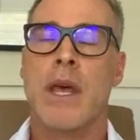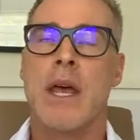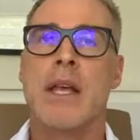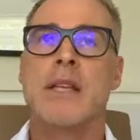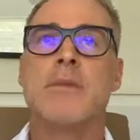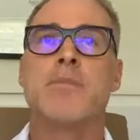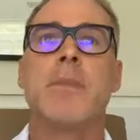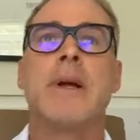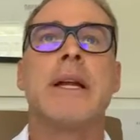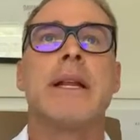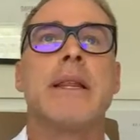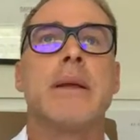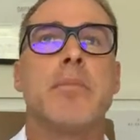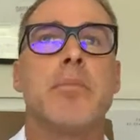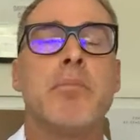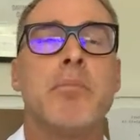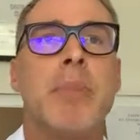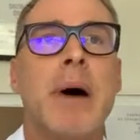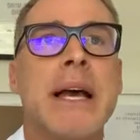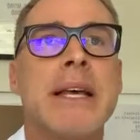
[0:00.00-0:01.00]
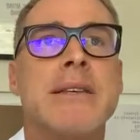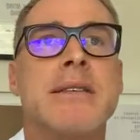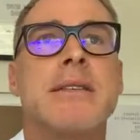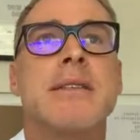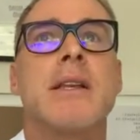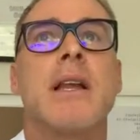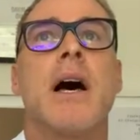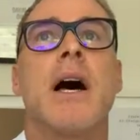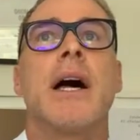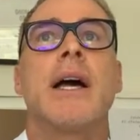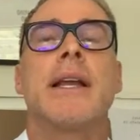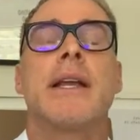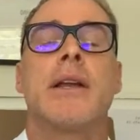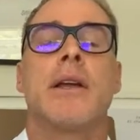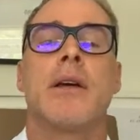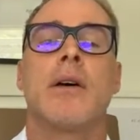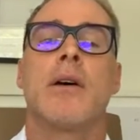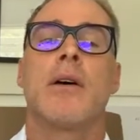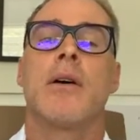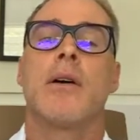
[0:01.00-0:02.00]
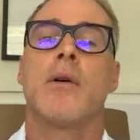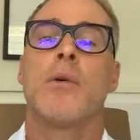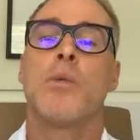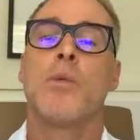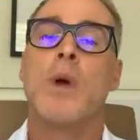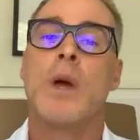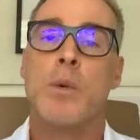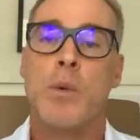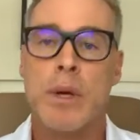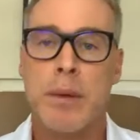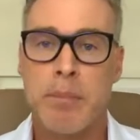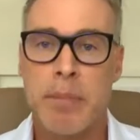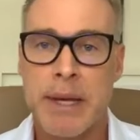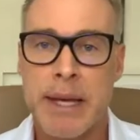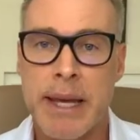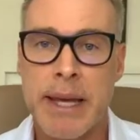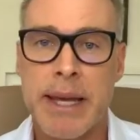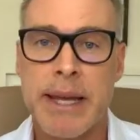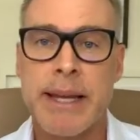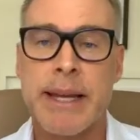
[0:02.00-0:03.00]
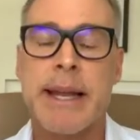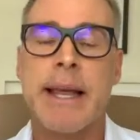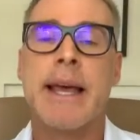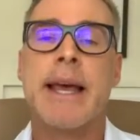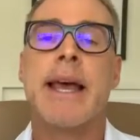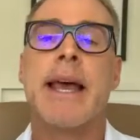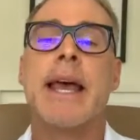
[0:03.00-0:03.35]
It's merely the baseline where we begin.